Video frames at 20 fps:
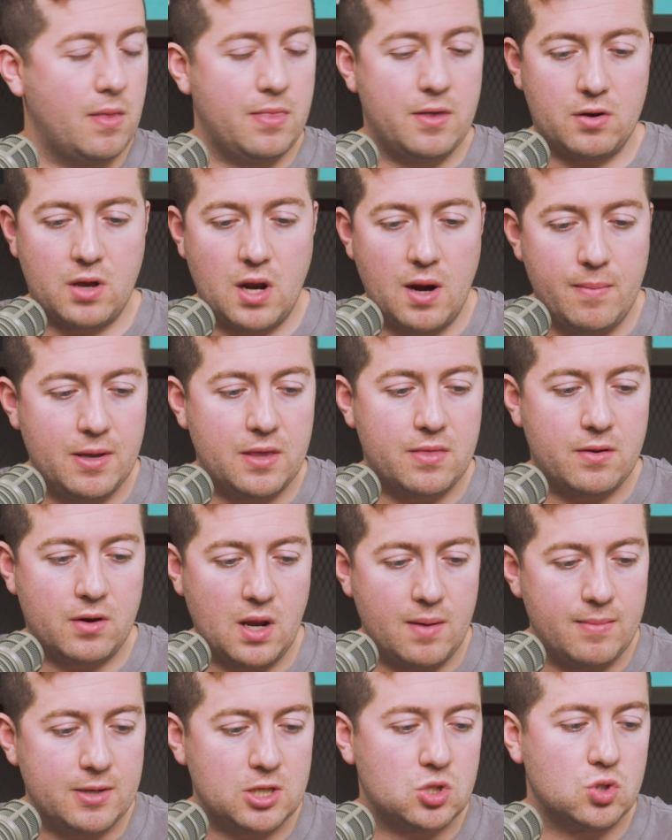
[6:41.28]
They're going
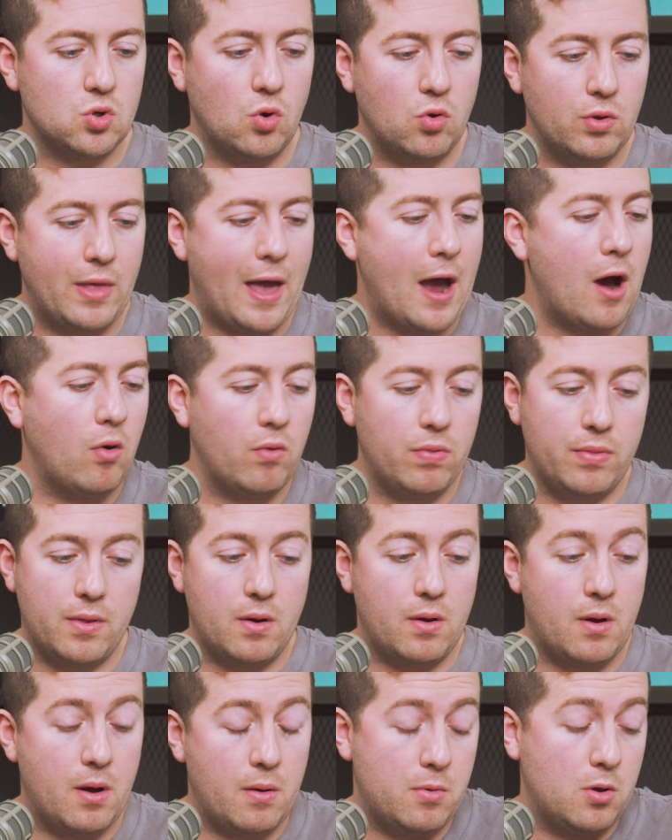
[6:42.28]
to be sold out
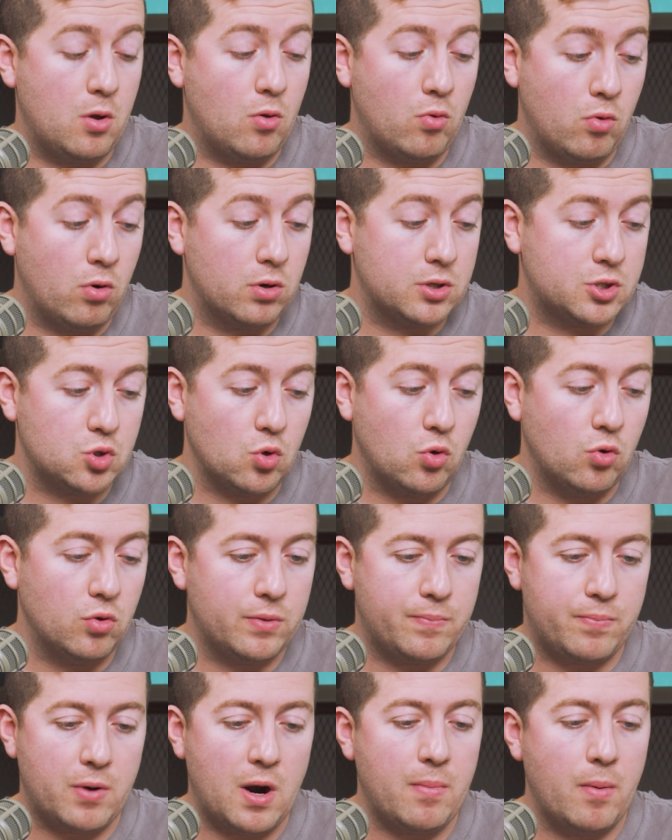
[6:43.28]
or
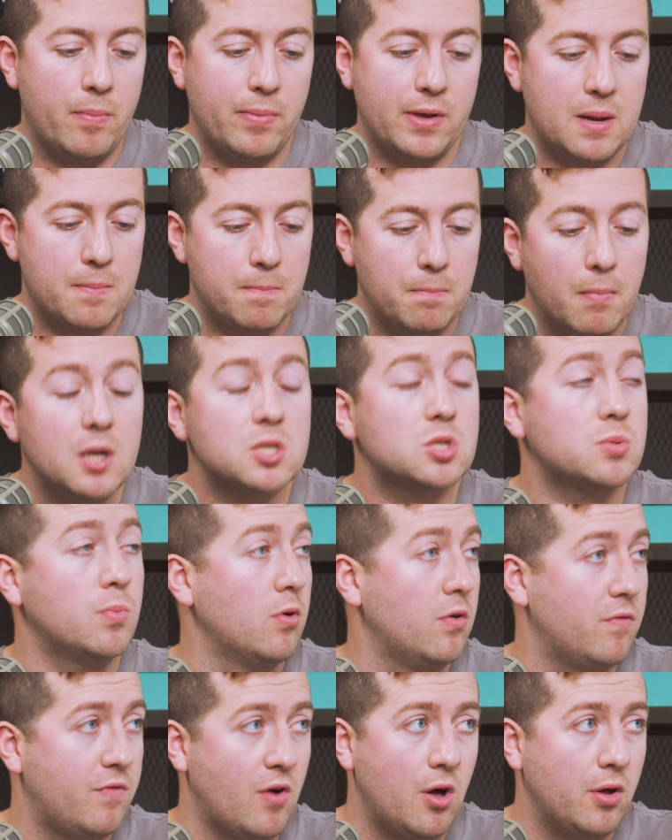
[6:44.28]
sold probably in much
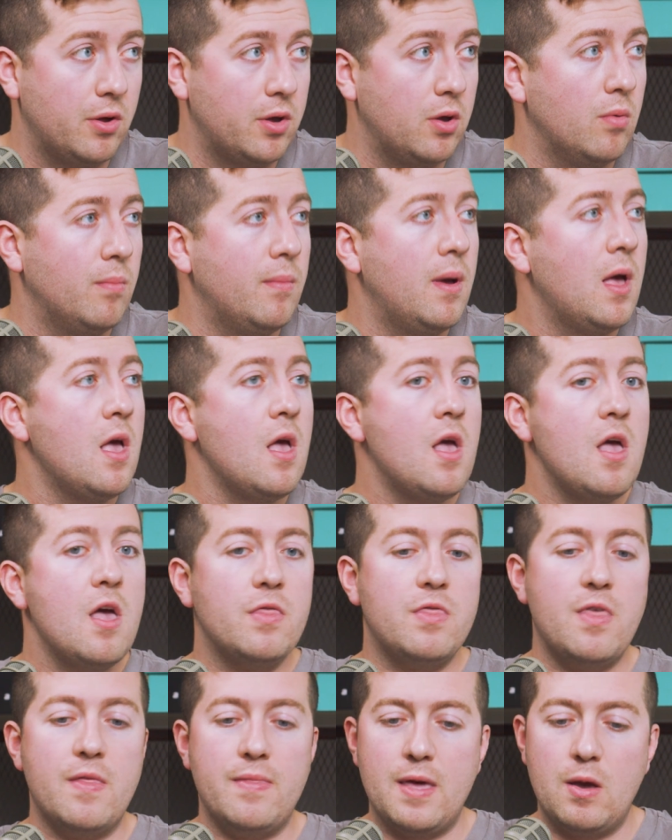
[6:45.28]
more volume
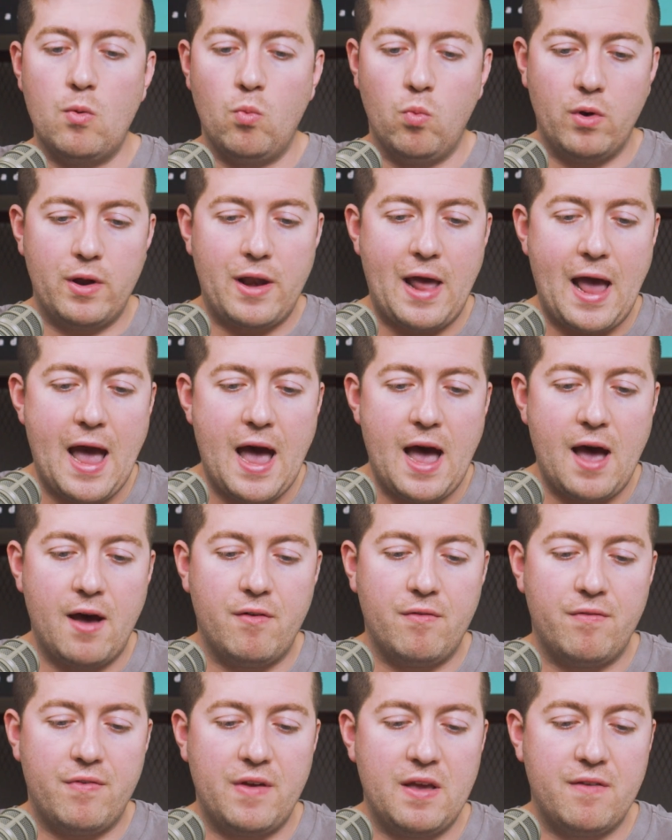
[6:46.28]
than they would
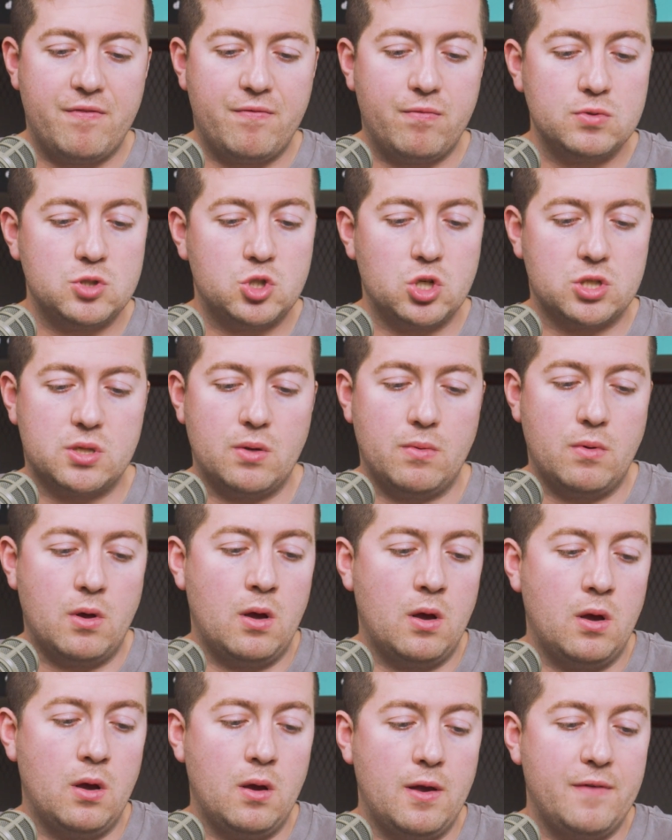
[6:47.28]
have if
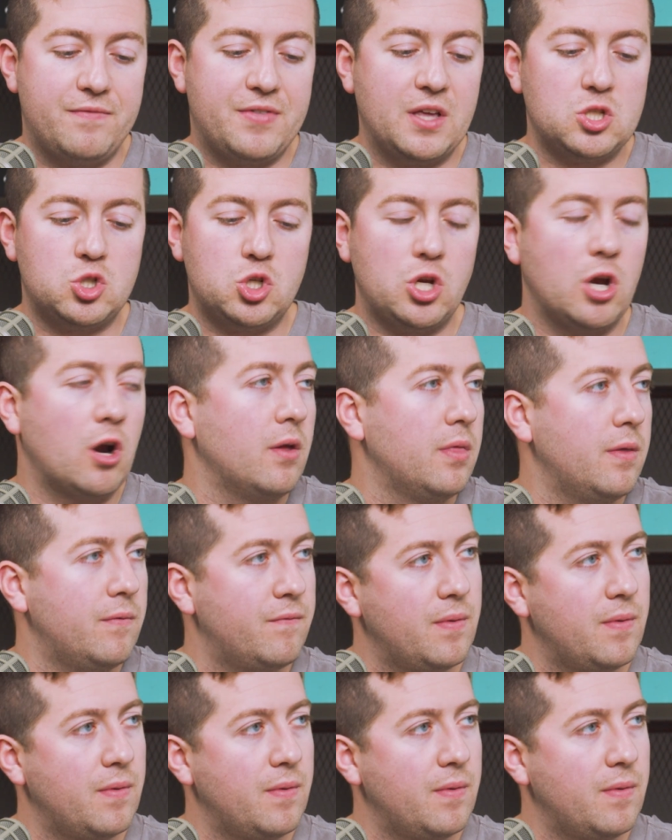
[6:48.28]
they GR them